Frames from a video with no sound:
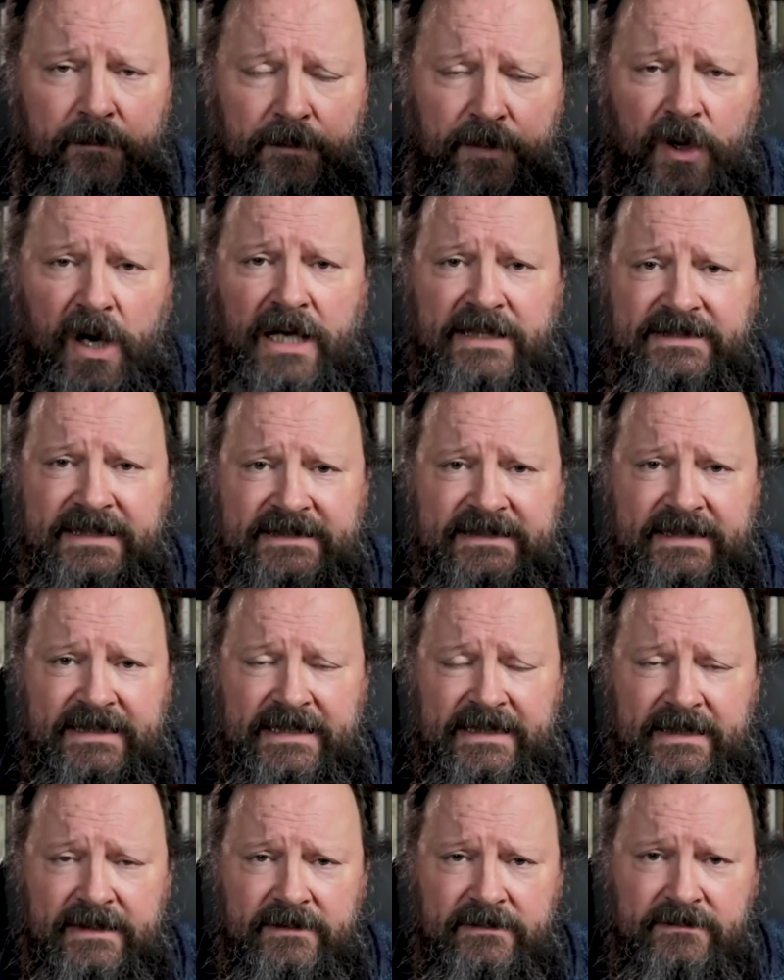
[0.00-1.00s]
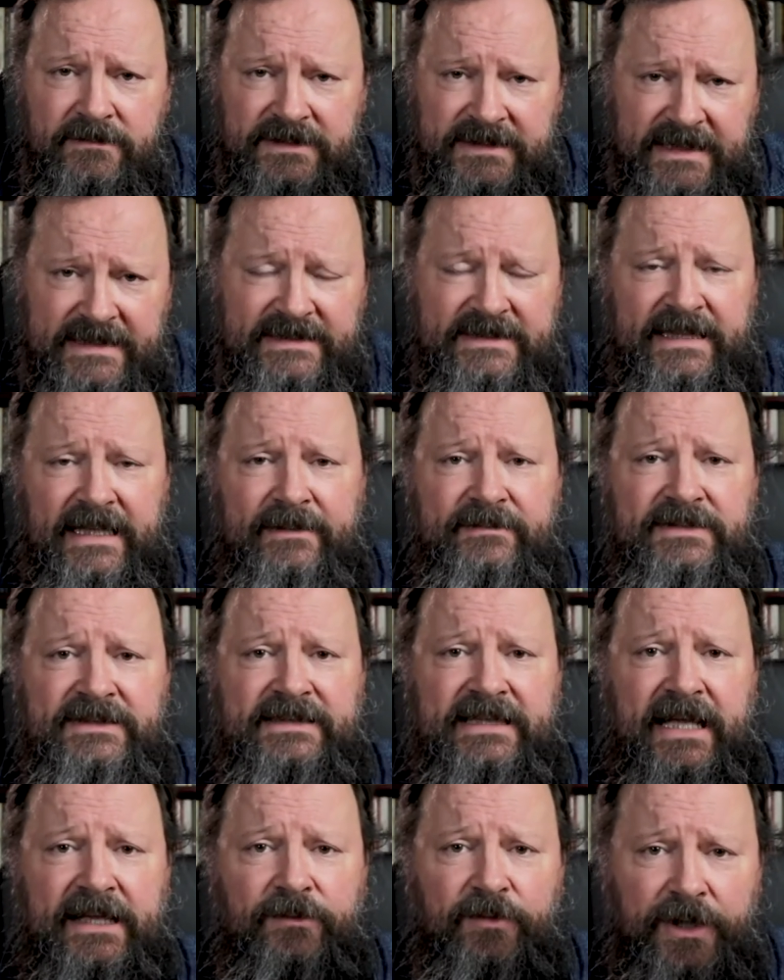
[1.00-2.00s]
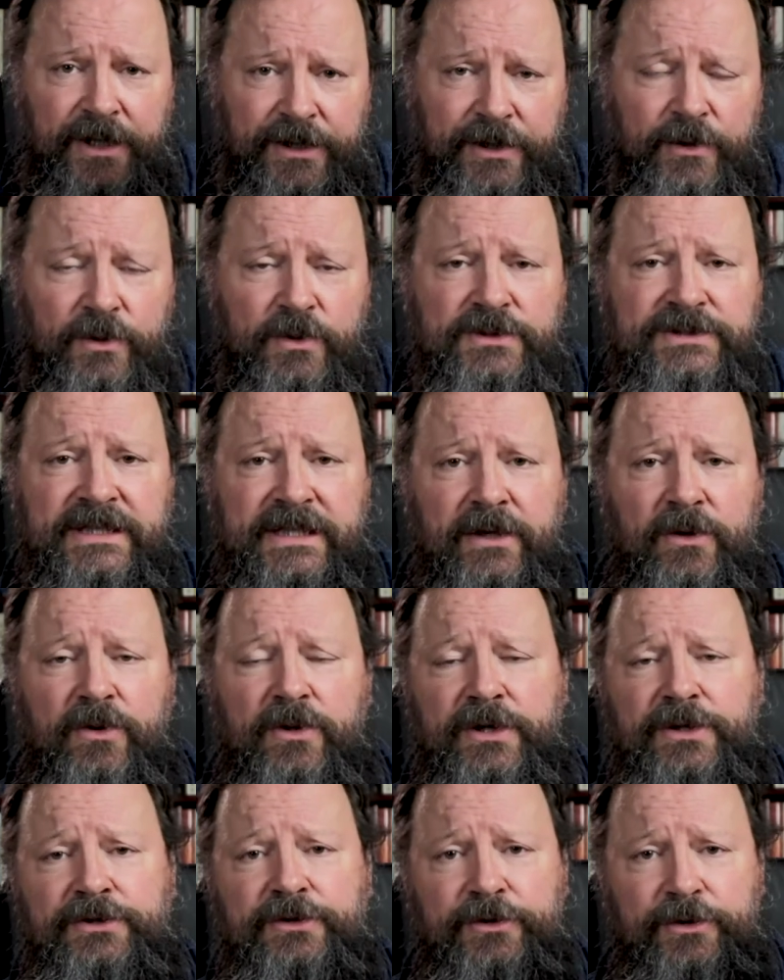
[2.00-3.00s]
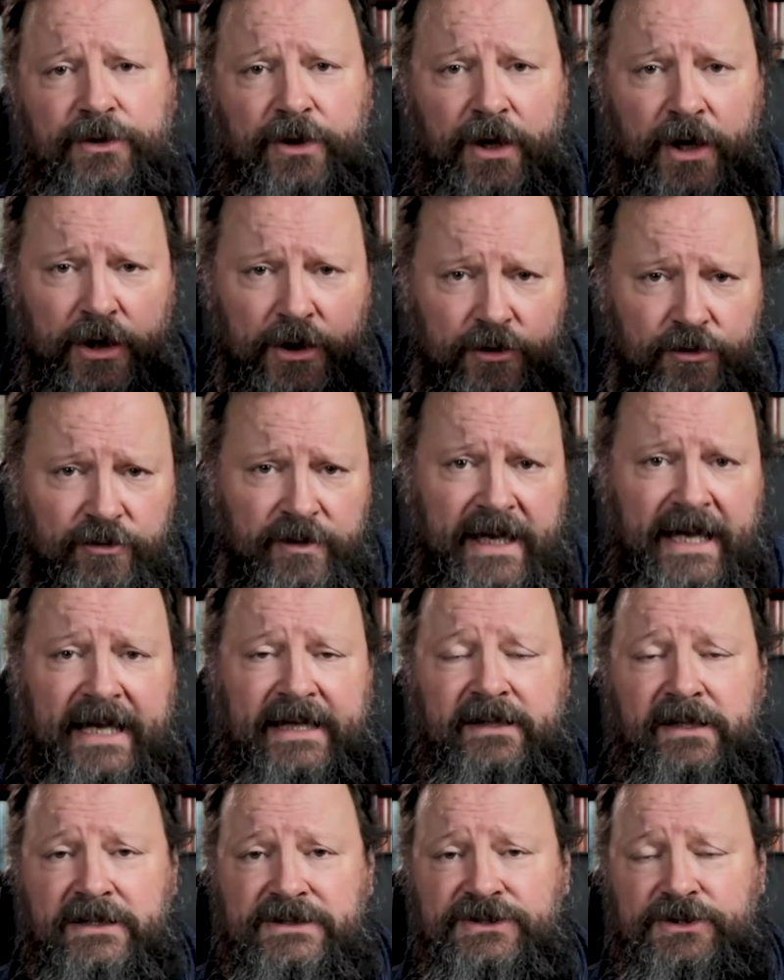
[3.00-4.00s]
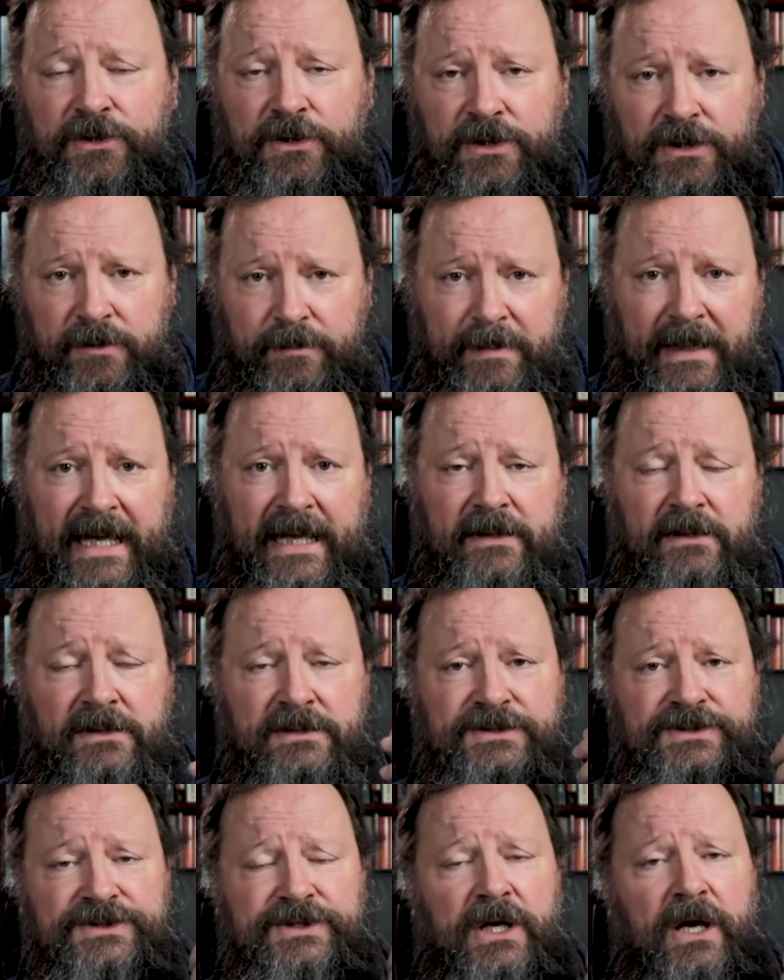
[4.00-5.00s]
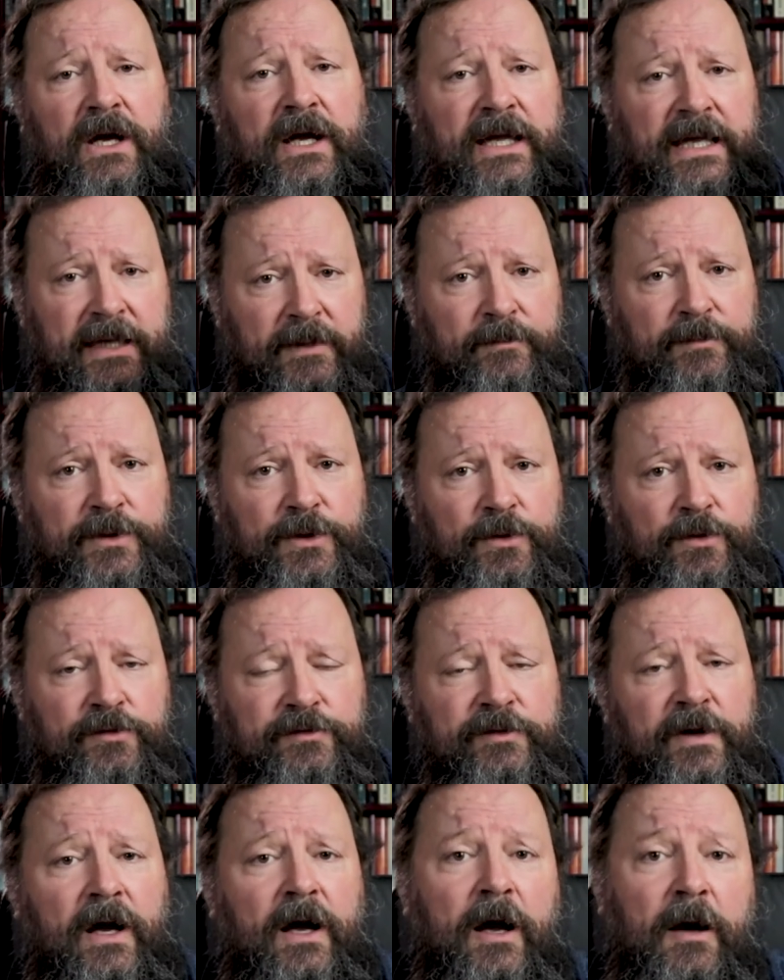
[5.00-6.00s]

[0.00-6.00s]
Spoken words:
processing systems that we use in order to create the solar panels improve,